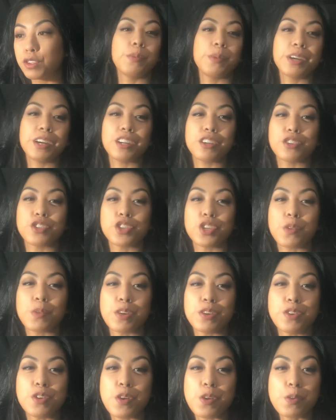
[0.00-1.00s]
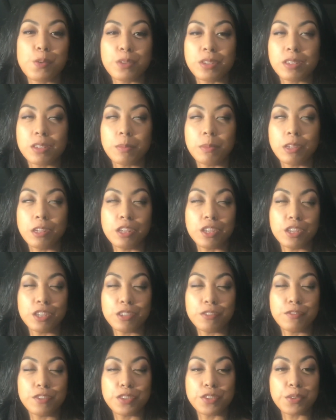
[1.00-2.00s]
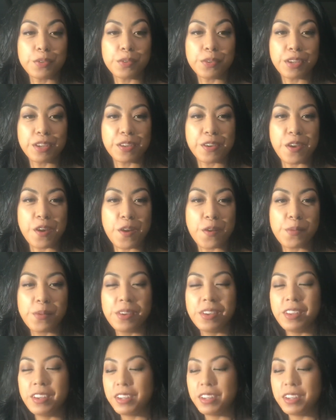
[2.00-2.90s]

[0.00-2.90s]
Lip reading: We gotta show our nose some love too, you know?